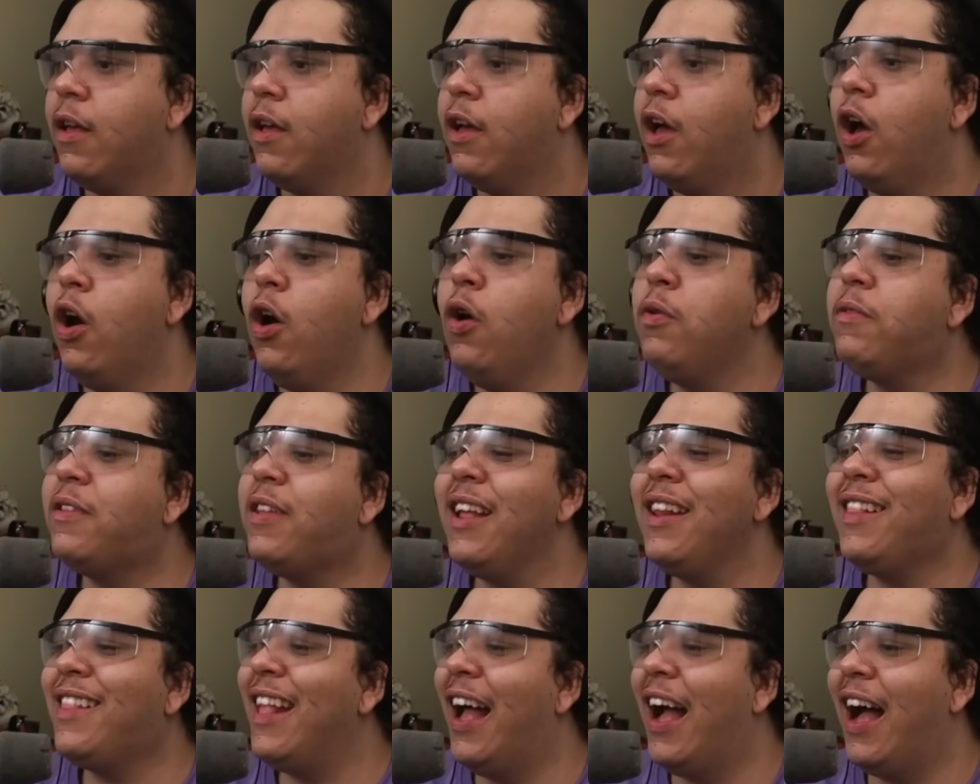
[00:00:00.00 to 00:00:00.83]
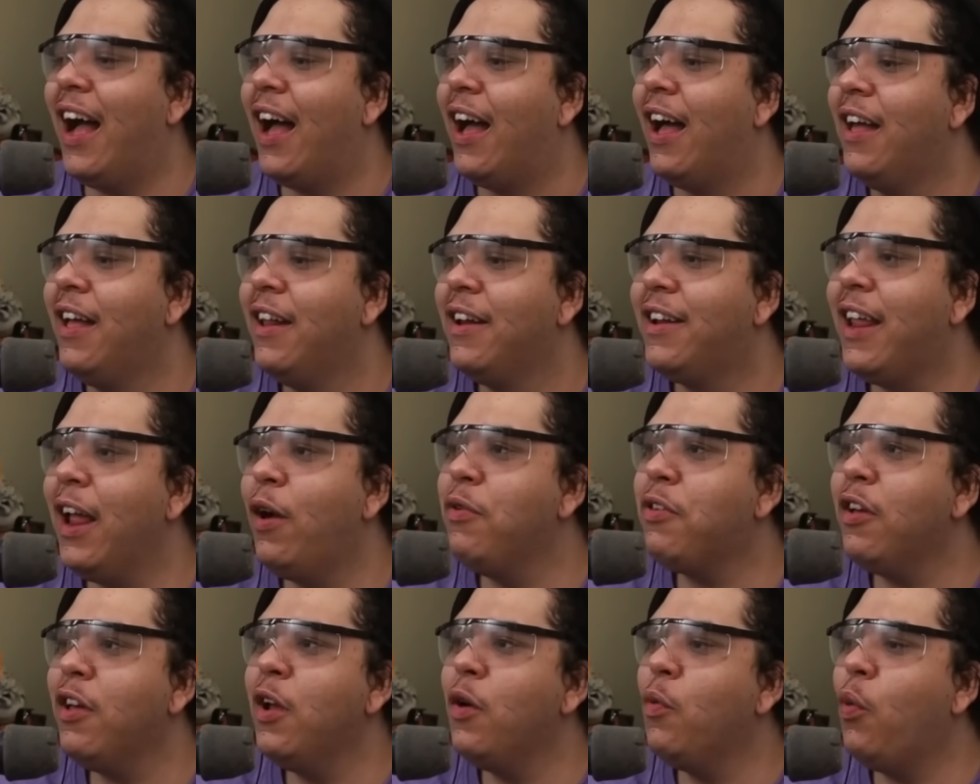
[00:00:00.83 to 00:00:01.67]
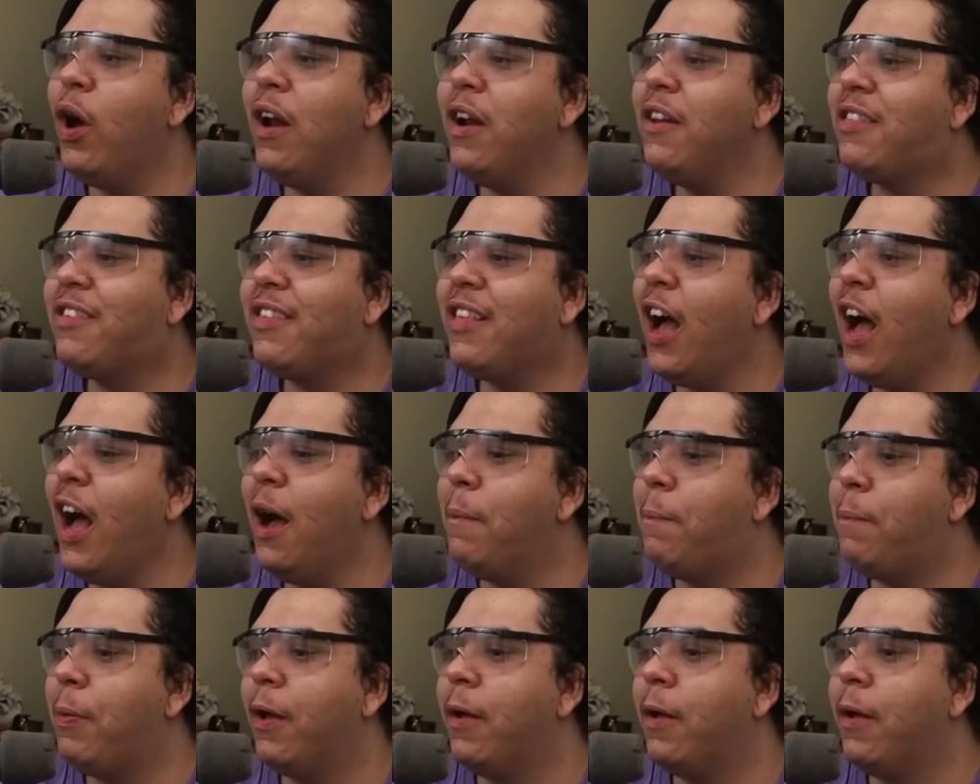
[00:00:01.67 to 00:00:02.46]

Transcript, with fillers: Who did that? There was only one sub.